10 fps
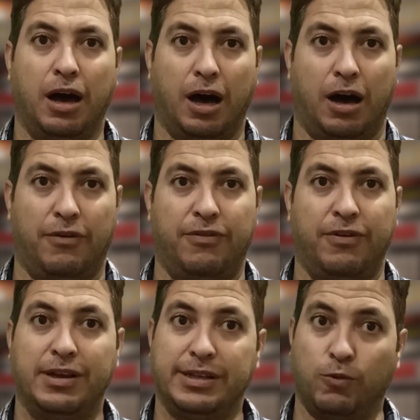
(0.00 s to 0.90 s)
of
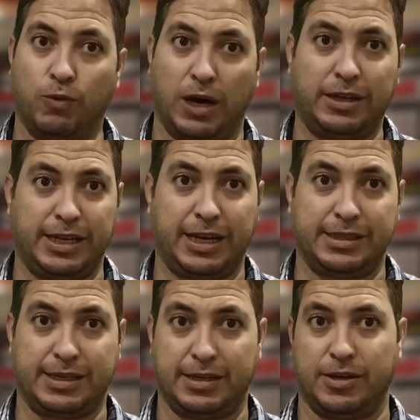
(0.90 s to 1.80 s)
the word
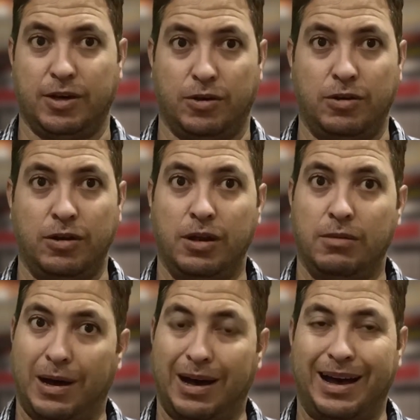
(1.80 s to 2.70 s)
yes and no
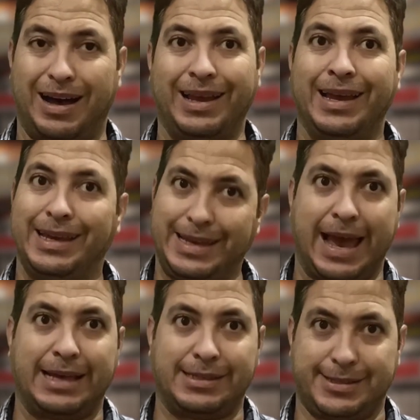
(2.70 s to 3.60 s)
by
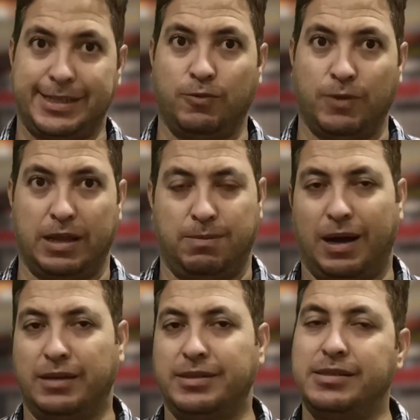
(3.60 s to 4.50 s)
yes, she will
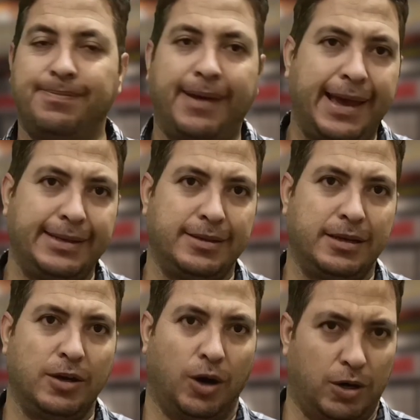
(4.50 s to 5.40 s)
participate,
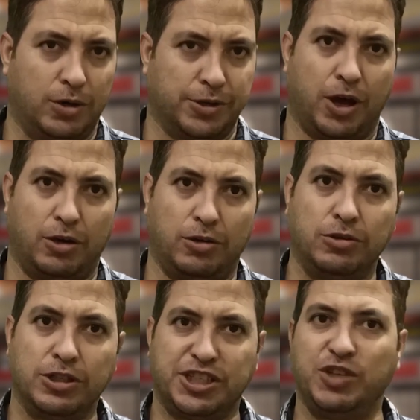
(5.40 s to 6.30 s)
or no,
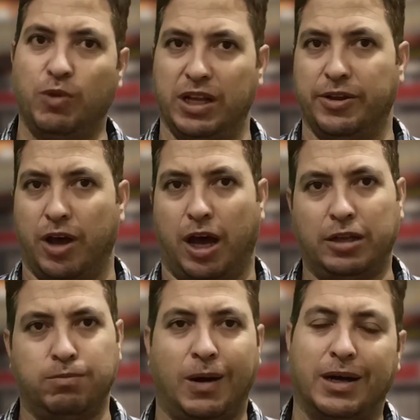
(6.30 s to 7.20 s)
she will
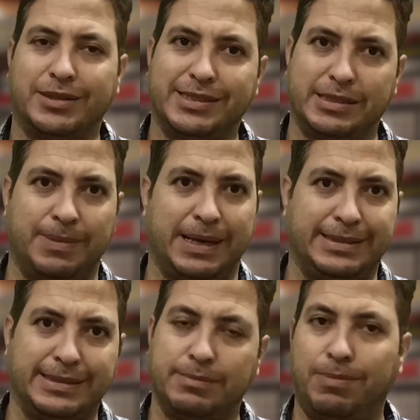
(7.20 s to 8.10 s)
not
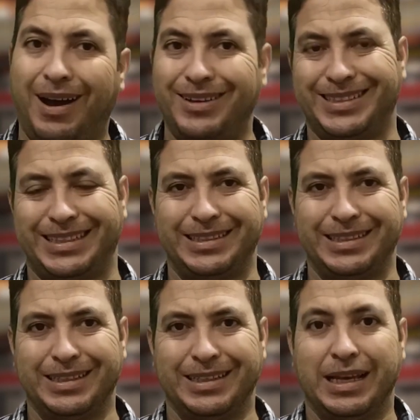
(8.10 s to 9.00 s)
participate in the party.
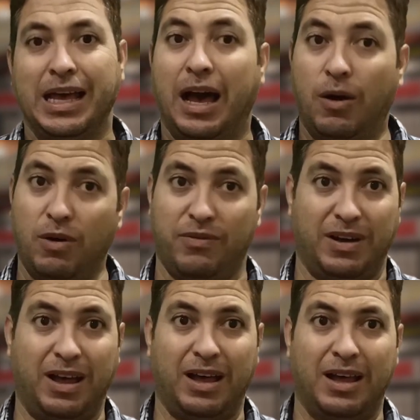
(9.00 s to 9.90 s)

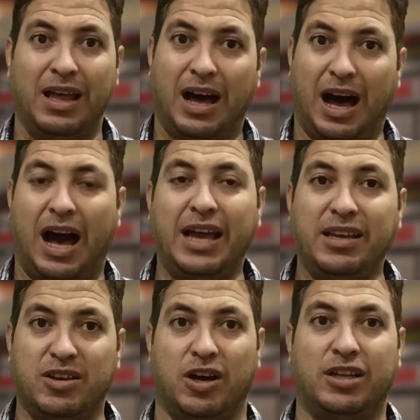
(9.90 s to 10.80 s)
However, I
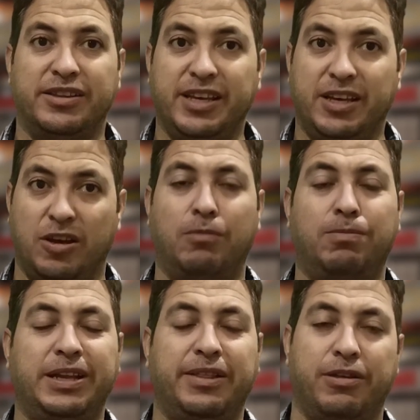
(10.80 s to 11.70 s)
got the
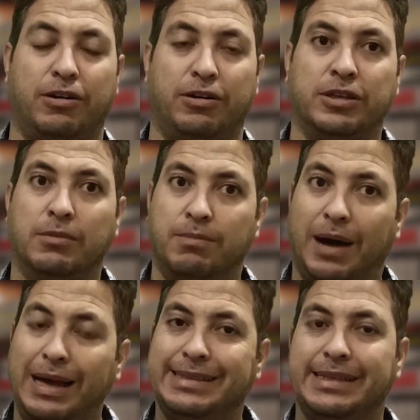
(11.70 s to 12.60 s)
complete thought
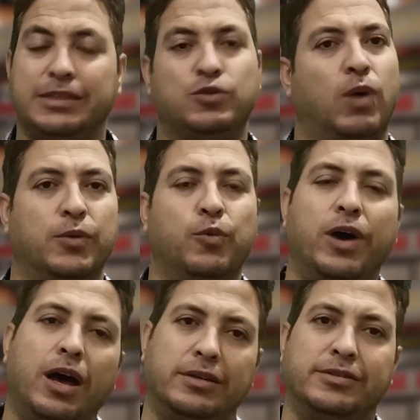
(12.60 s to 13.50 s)
by this one
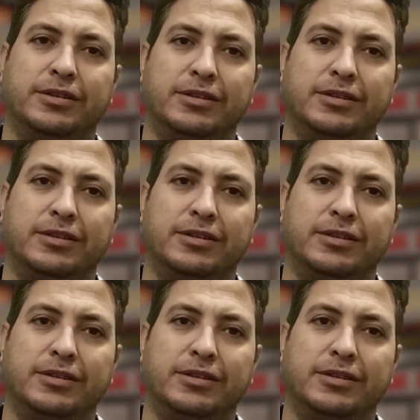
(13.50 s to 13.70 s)
word.